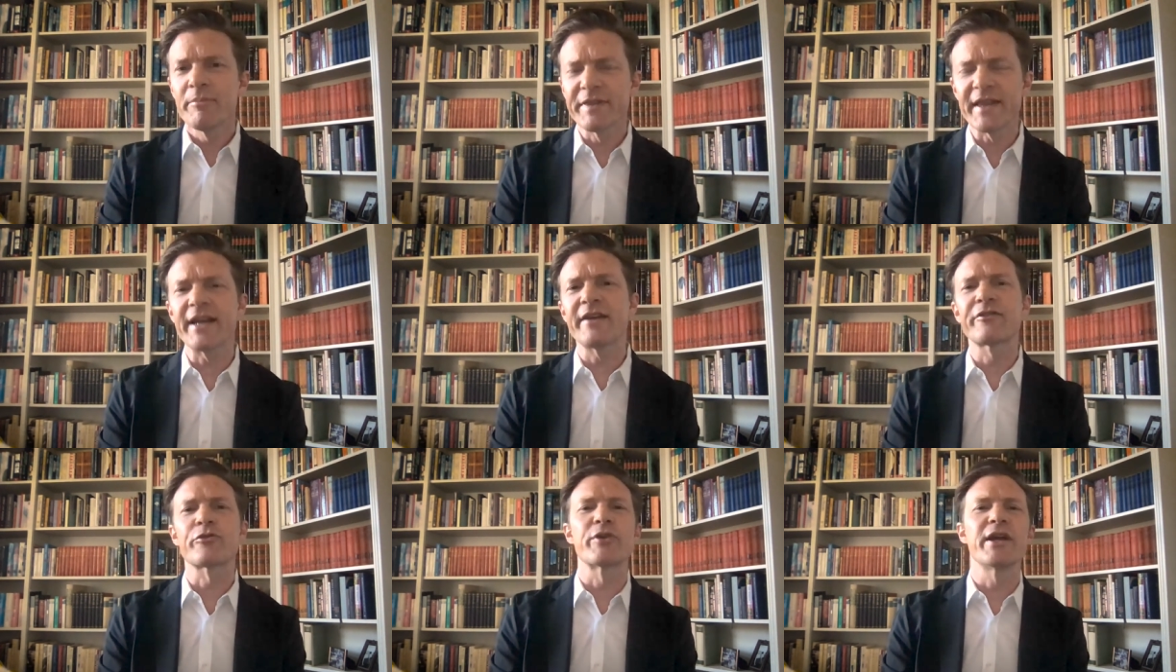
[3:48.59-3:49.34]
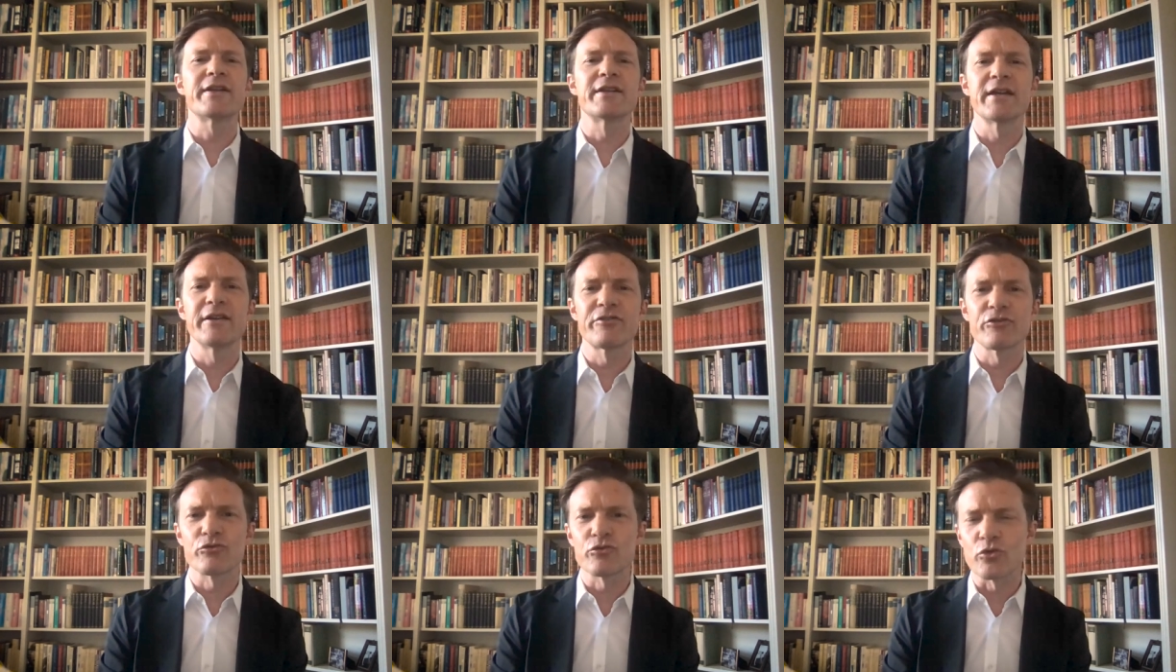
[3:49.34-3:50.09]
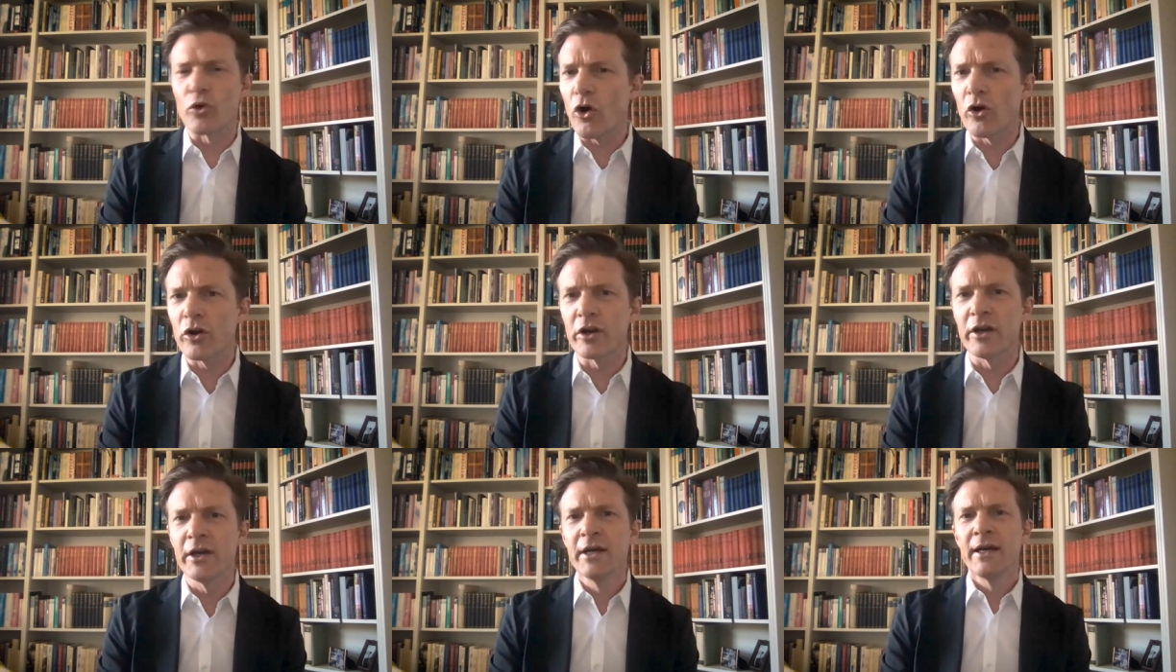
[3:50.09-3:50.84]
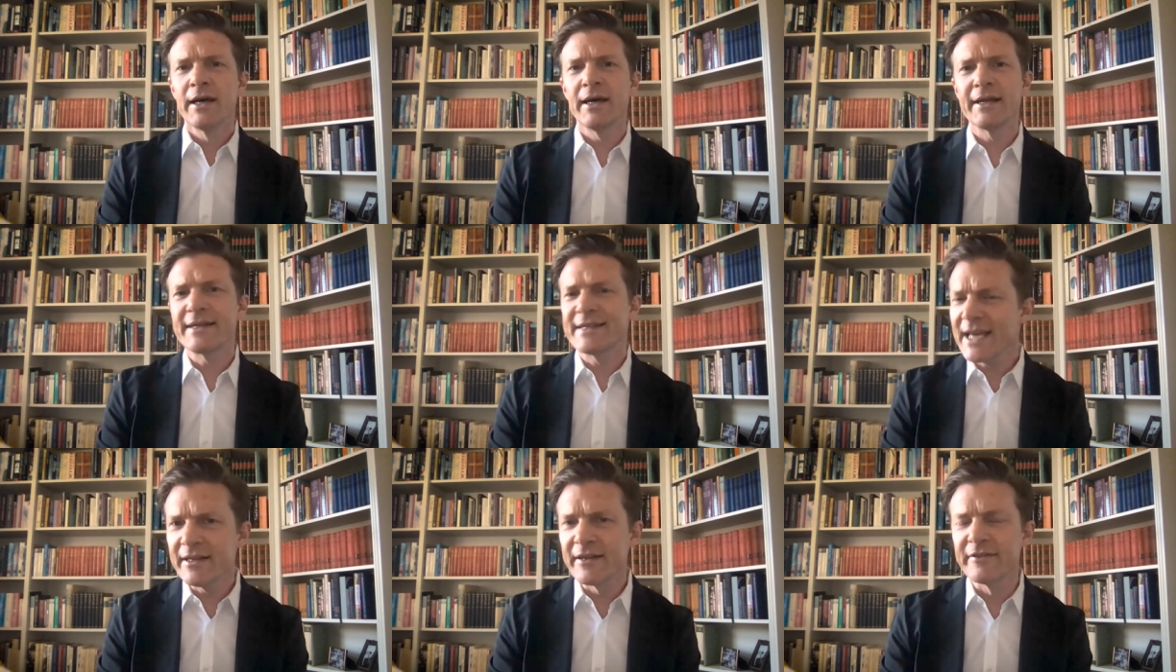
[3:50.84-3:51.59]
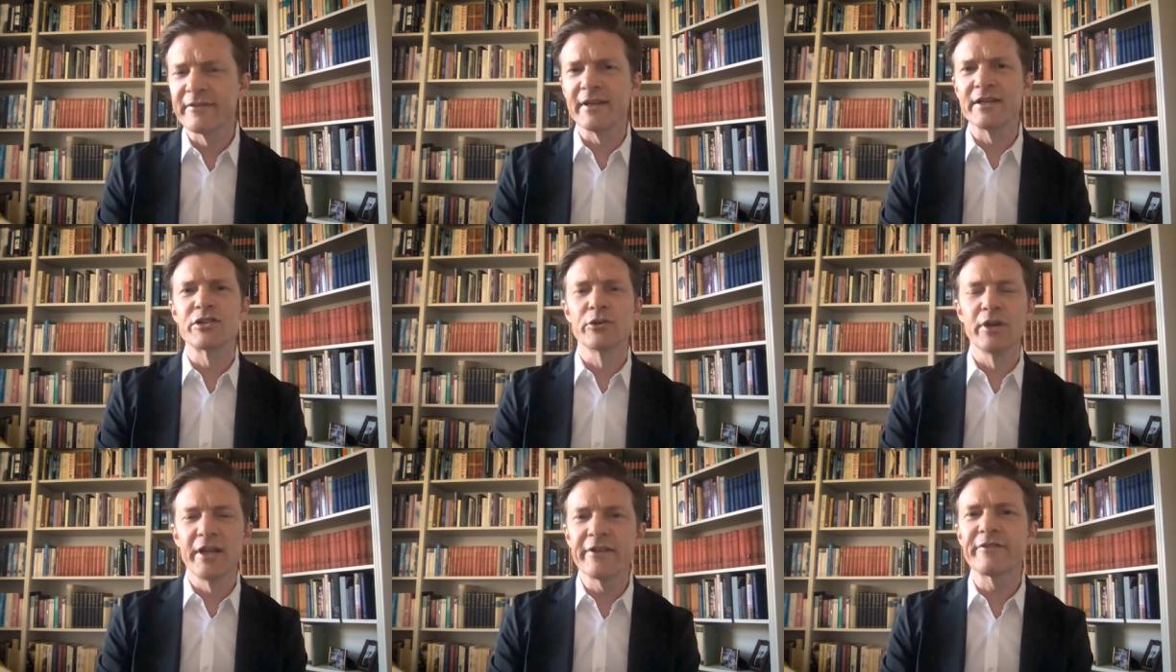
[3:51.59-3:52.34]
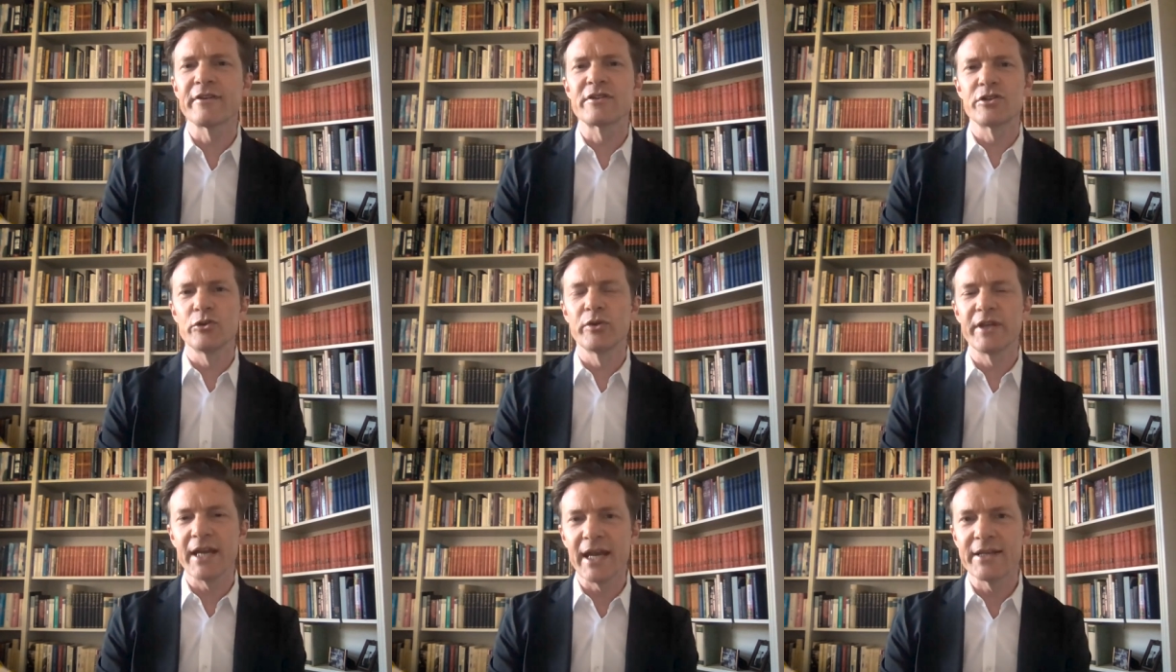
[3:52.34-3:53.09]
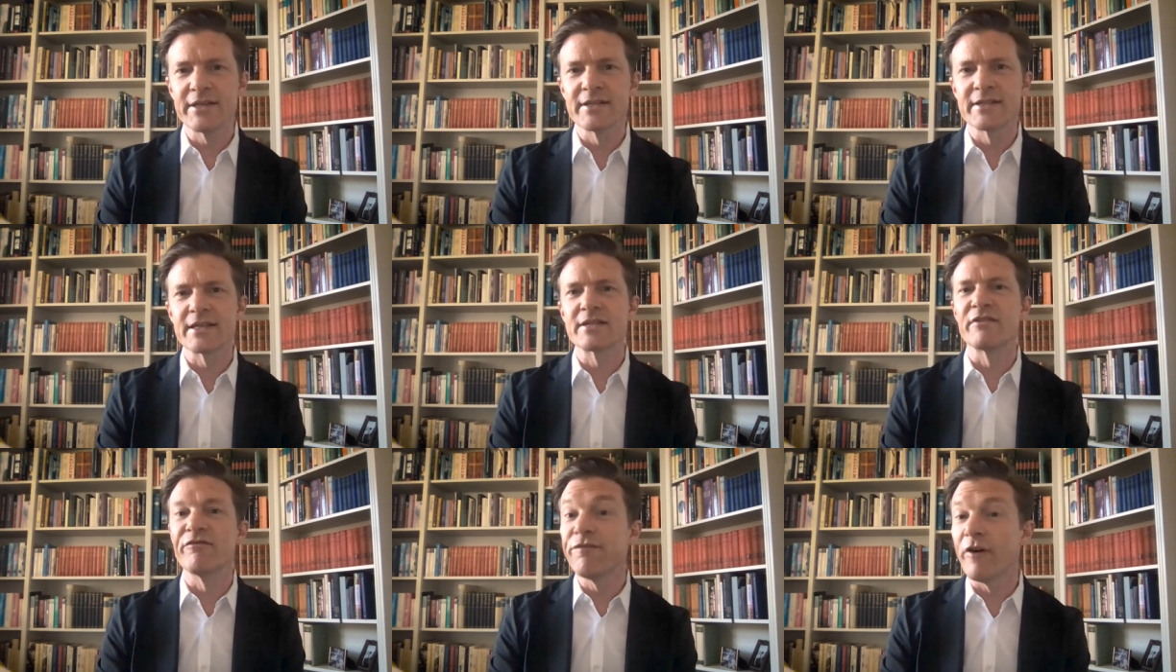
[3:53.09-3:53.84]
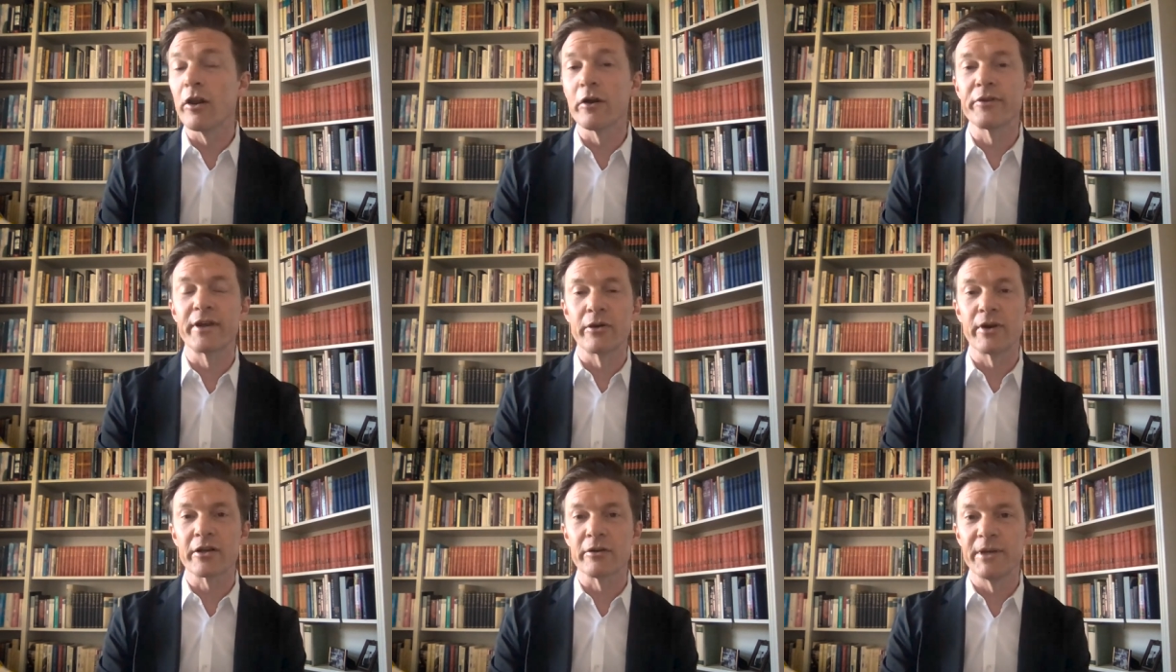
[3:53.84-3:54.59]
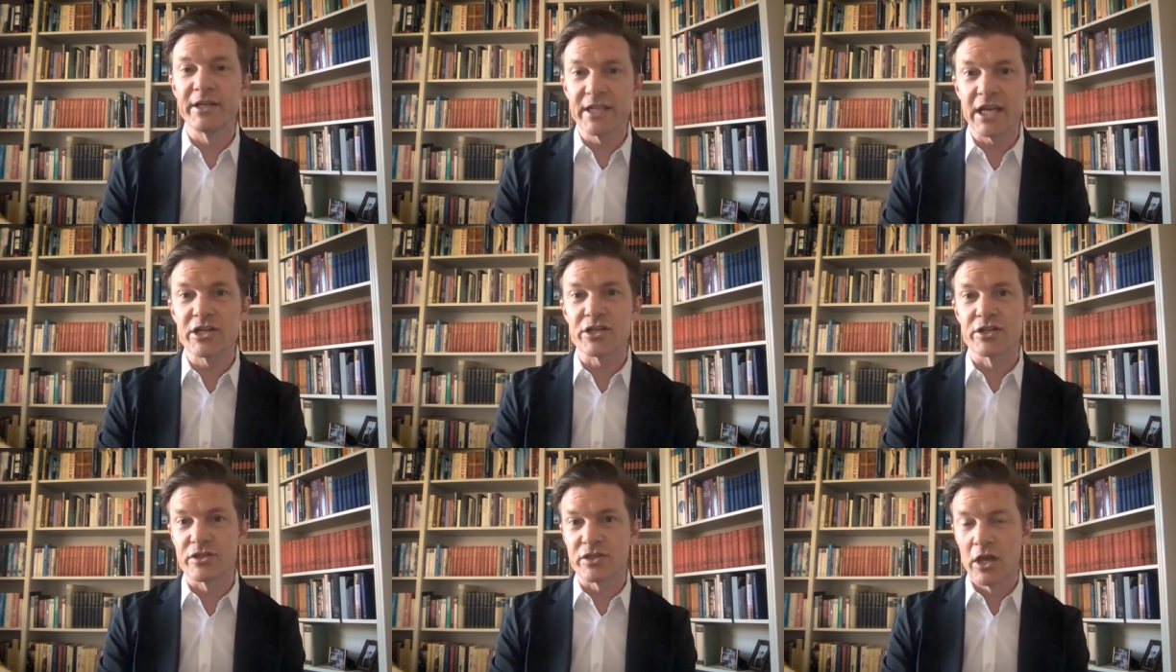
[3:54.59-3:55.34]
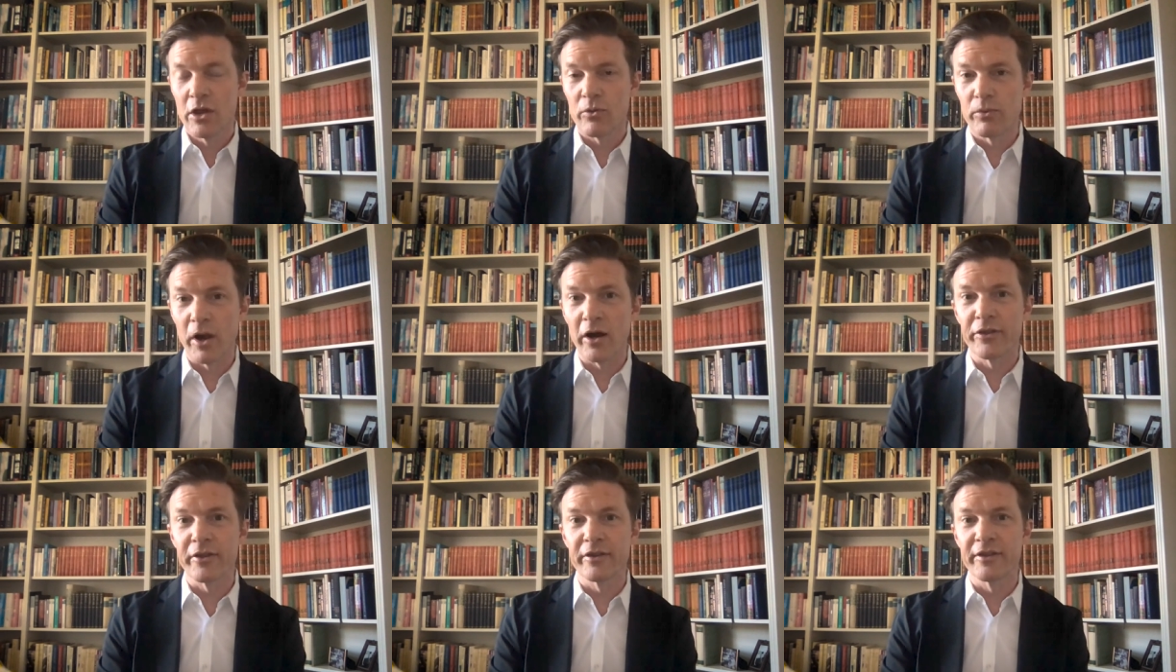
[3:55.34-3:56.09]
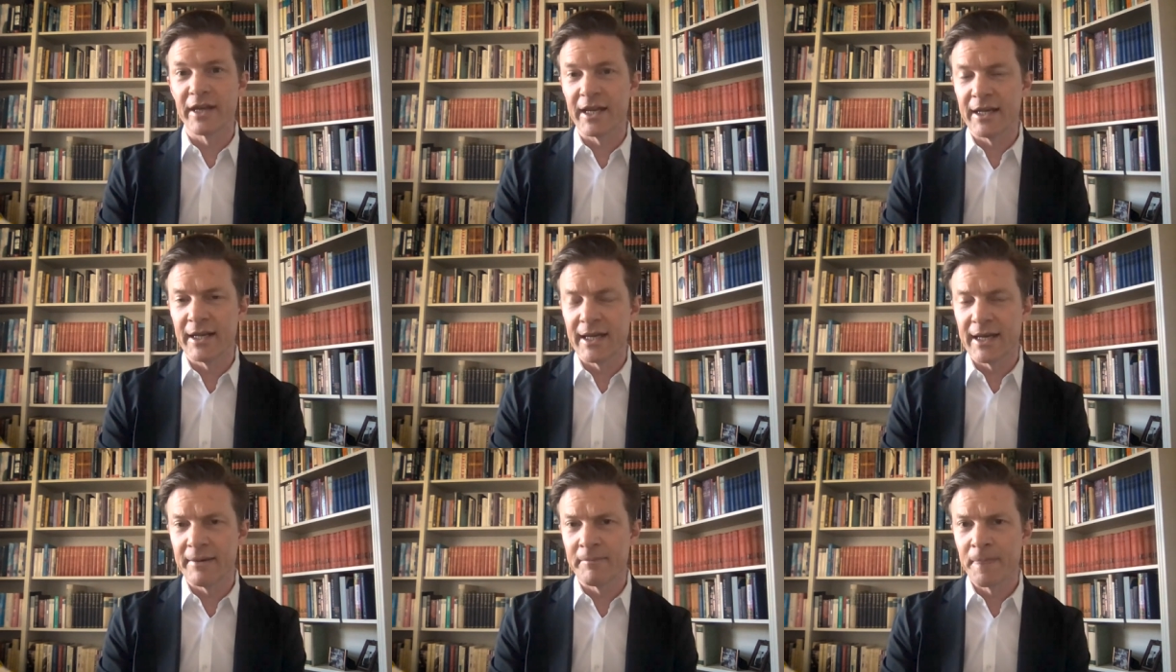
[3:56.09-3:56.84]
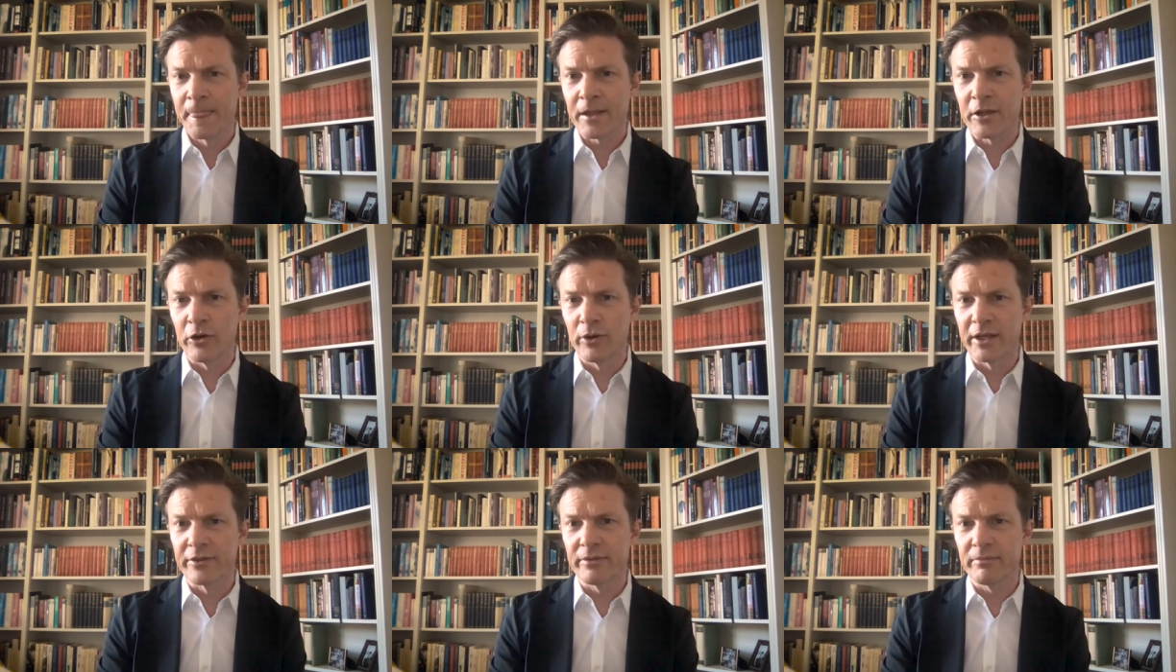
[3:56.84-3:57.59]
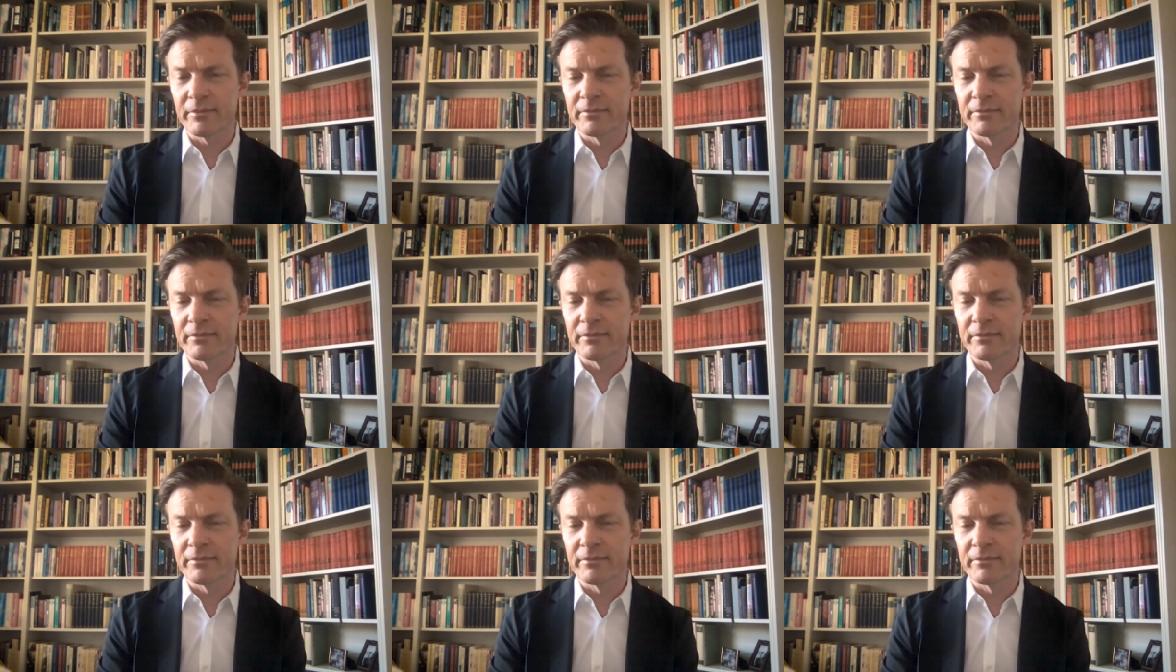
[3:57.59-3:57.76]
But that has created a strong uh, tendency to listen to the agencies and follow their recommendations rather than um, going